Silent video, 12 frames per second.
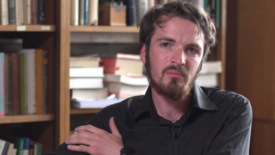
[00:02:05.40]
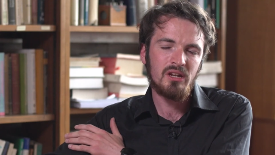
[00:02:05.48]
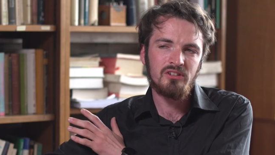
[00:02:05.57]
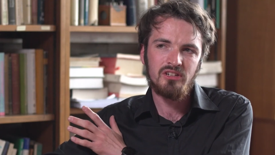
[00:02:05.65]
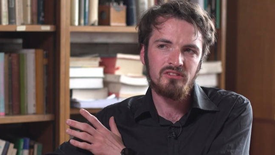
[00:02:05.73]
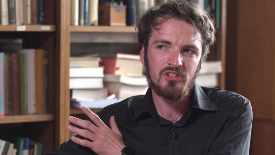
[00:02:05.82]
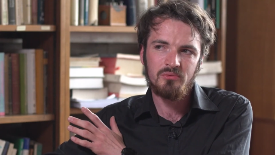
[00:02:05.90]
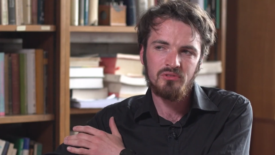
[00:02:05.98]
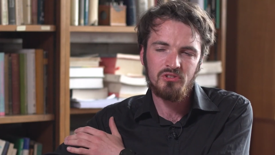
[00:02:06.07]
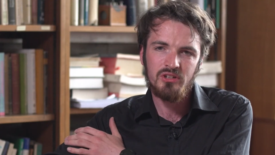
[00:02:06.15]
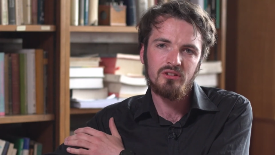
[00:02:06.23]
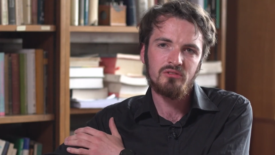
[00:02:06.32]
in terms of
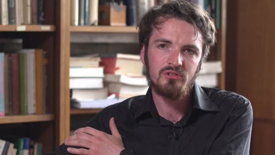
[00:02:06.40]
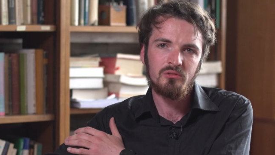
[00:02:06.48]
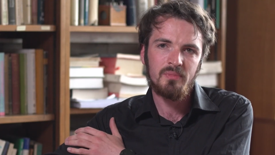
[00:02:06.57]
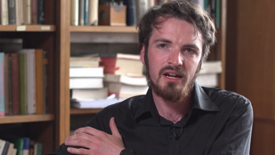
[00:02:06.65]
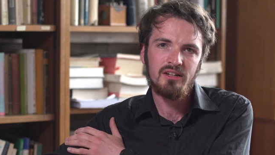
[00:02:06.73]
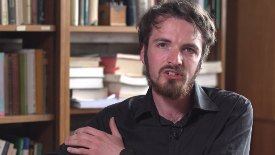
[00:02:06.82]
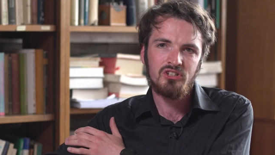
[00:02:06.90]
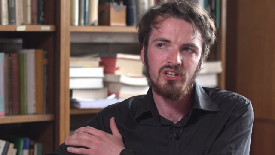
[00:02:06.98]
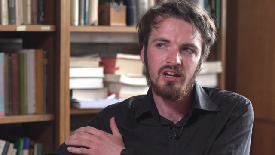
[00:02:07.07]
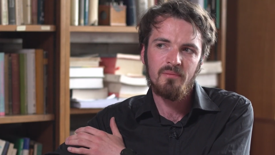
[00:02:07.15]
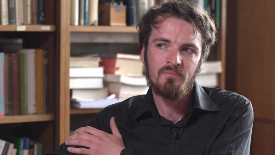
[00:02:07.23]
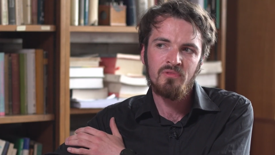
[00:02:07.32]
just going through a batch.
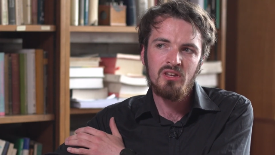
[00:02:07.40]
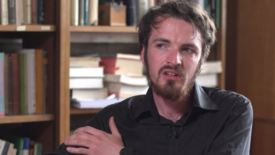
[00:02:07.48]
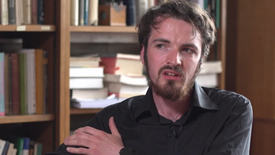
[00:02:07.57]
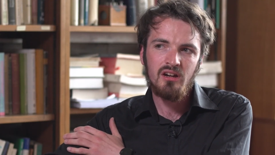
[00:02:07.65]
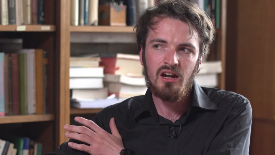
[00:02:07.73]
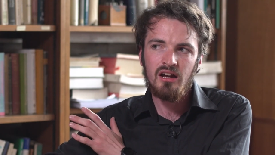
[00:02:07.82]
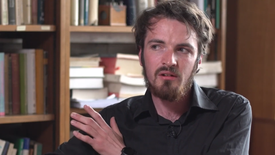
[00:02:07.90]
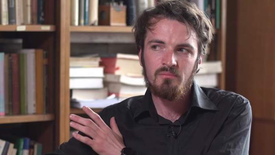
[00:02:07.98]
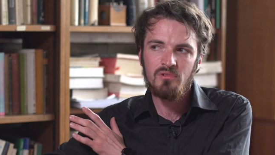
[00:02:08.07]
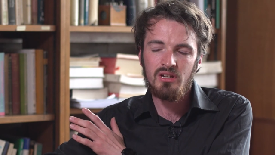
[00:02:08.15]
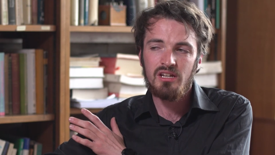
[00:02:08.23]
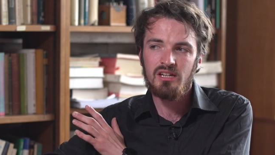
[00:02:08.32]

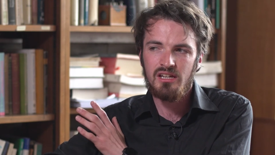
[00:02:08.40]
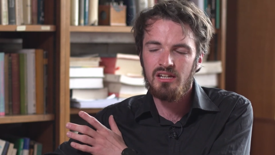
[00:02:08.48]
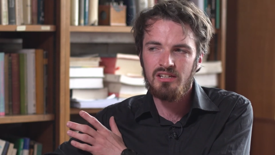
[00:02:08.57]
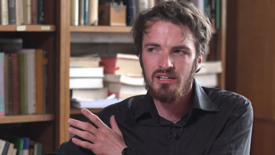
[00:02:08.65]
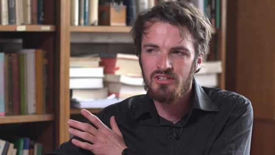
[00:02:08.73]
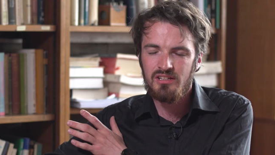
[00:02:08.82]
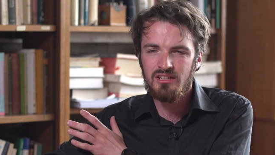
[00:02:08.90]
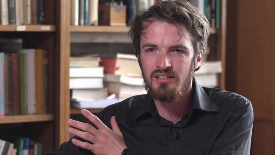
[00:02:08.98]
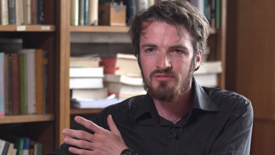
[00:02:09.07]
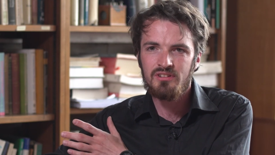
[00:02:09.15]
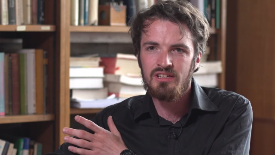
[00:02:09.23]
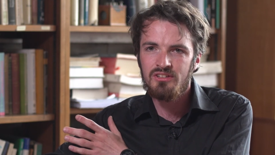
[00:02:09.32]
It
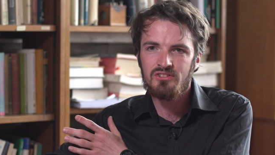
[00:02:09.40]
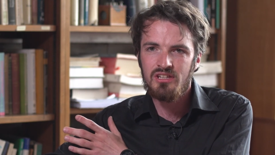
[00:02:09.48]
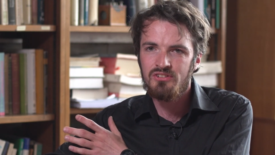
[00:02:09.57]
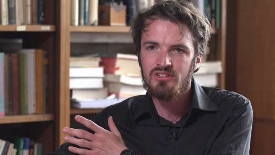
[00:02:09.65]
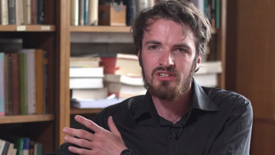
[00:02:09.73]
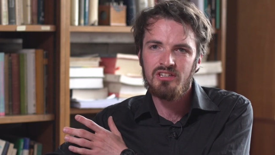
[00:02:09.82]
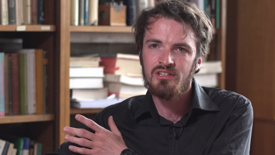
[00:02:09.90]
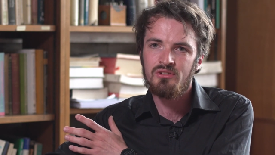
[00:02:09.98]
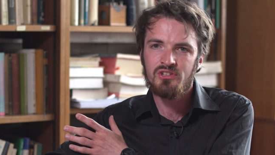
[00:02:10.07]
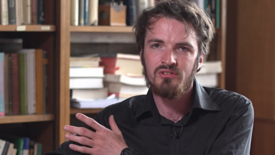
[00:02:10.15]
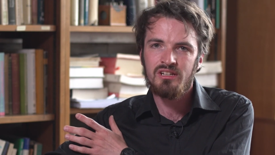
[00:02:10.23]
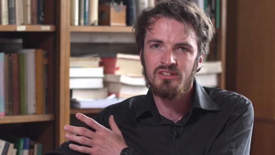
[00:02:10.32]
definitely is easy to use,
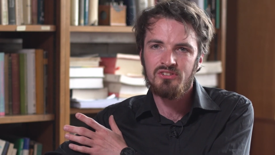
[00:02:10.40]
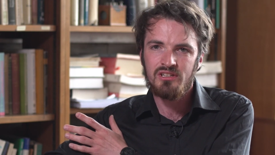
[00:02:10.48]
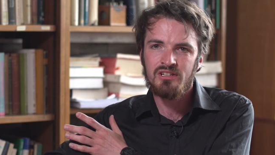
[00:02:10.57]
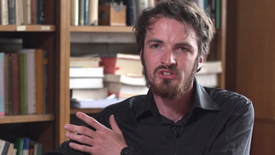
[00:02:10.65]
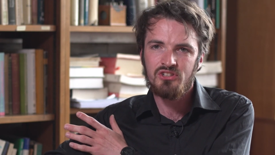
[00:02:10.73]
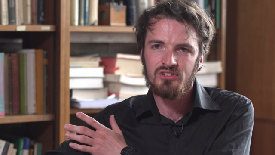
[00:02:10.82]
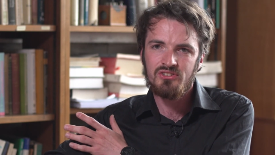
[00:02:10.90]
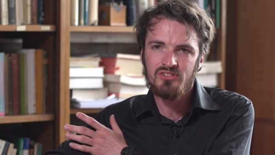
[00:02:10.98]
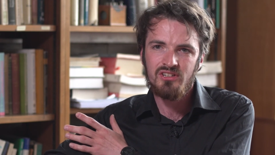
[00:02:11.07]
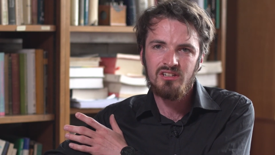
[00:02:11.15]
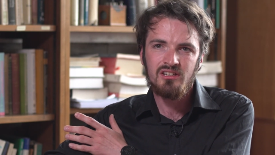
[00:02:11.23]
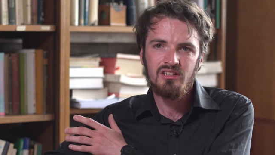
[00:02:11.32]
so it is just
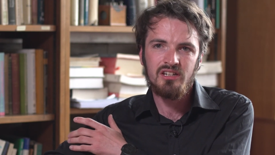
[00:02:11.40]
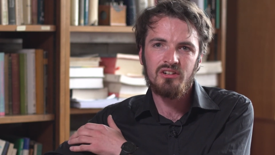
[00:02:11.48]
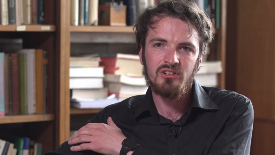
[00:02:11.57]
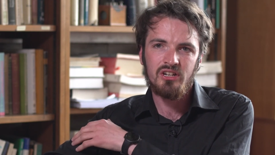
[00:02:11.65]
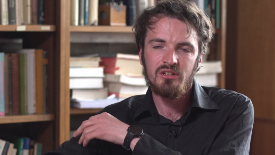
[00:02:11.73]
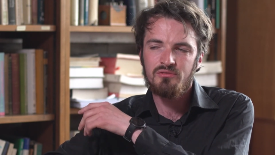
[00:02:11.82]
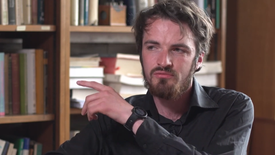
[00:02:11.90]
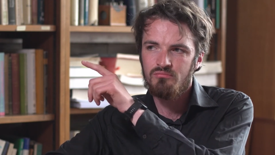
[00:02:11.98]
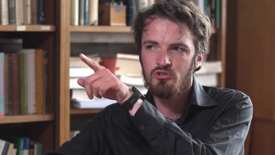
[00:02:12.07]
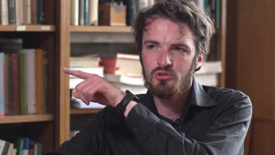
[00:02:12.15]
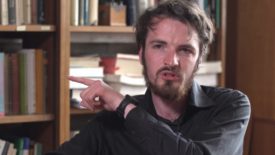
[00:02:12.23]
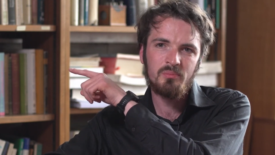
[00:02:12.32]
kind
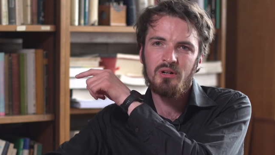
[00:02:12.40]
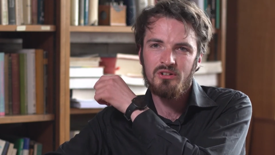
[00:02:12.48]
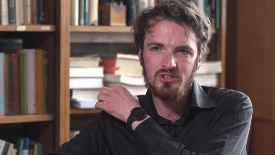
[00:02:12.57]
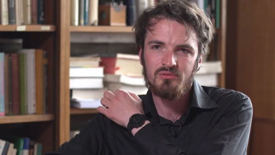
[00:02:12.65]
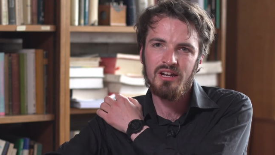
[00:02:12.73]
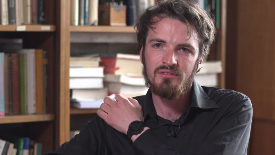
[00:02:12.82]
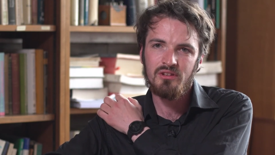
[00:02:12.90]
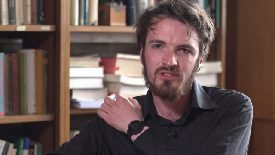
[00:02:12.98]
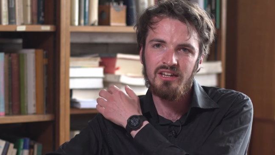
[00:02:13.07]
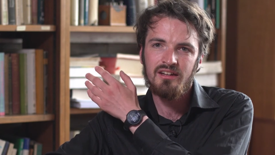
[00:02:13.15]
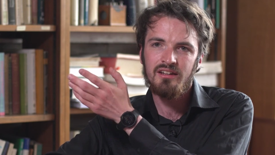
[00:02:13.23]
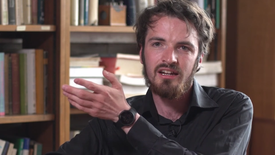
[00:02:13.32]
of draw a box around the
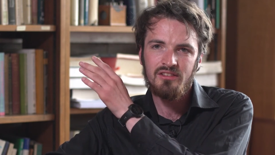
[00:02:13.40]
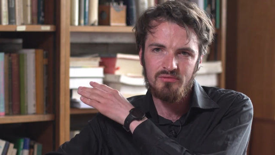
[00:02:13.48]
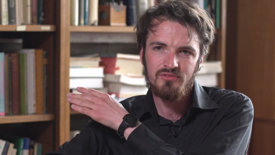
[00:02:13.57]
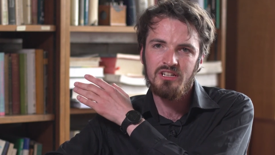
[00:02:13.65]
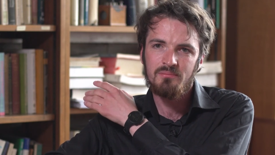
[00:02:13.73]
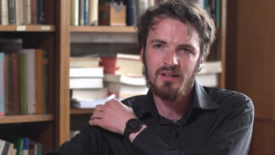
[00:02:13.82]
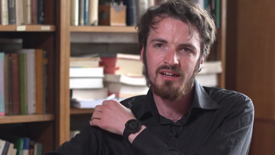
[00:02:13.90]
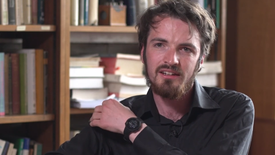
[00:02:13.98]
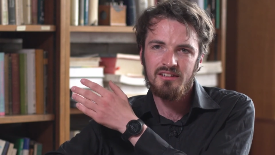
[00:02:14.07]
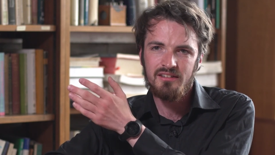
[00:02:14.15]
thing, add the feedback,